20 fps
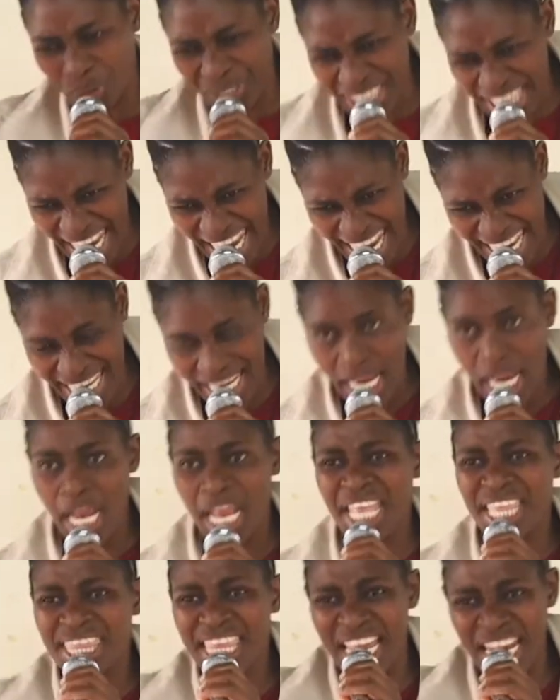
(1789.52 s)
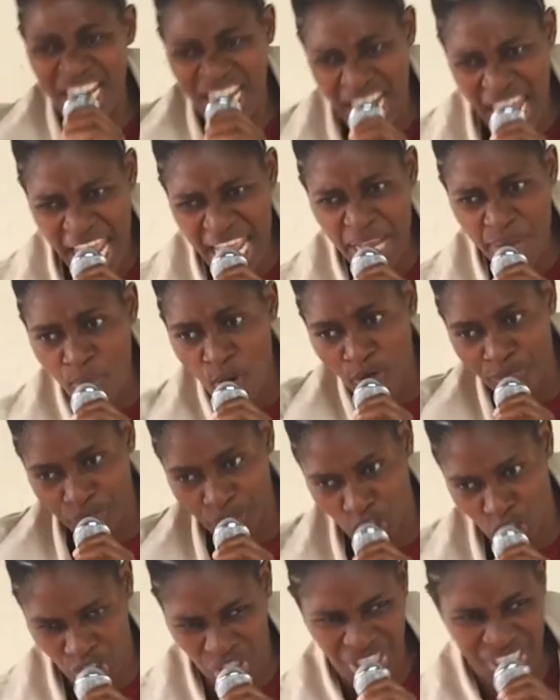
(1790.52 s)
today in the name
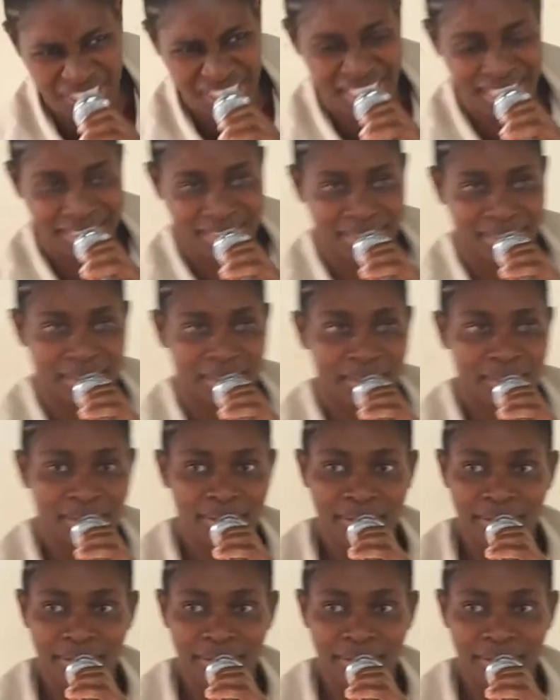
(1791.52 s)
of Jesus.